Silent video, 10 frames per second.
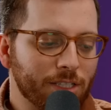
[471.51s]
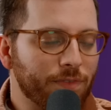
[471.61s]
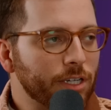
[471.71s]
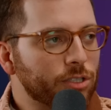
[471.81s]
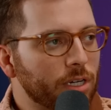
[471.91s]
That's
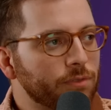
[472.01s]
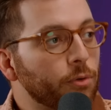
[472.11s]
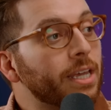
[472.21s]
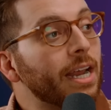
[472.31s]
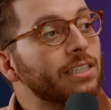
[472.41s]
very
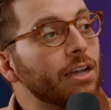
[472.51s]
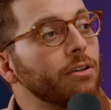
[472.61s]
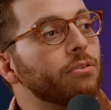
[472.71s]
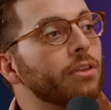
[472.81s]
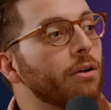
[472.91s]
stressful. Can I
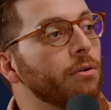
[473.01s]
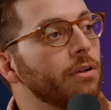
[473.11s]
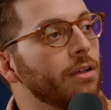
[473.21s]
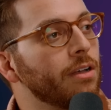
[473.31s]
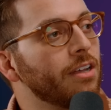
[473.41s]
tell you though?
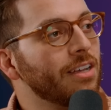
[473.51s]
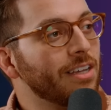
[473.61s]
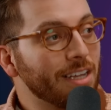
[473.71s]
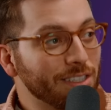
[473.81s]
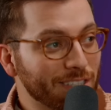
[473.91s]

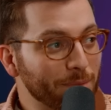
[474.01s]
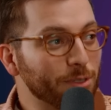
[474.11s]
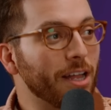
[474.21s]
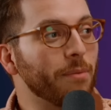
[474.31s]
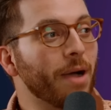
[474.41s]

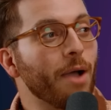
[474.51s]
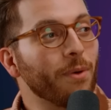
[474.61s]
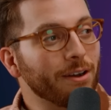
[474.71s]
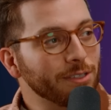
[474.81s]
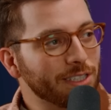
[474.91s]
Sam's Club. I
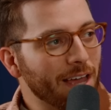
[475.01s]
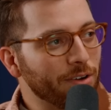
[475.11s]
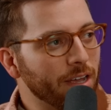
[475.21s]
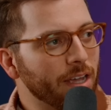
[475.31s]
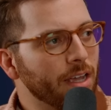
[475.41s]
went on
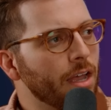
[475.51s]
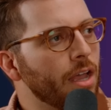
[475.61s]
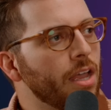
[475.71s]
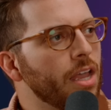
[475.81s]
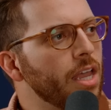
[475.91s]
Saturday.
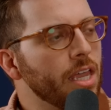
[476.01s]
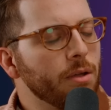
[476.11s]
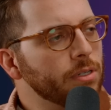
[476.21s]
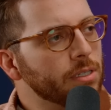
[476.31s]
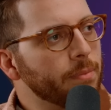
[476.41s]

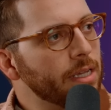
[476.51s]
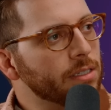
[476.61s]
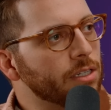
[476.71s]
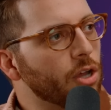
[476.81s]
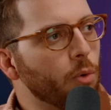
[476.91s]
It was
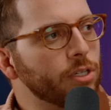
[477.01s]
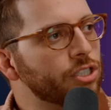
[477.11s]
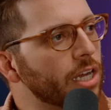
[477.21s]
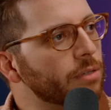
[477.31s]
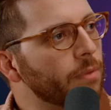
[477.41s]
amazing. No one
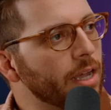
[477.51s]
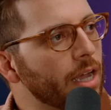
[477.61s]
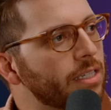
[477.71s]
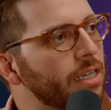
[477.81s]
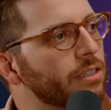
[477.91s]
checked my
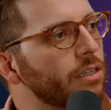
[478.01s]
ID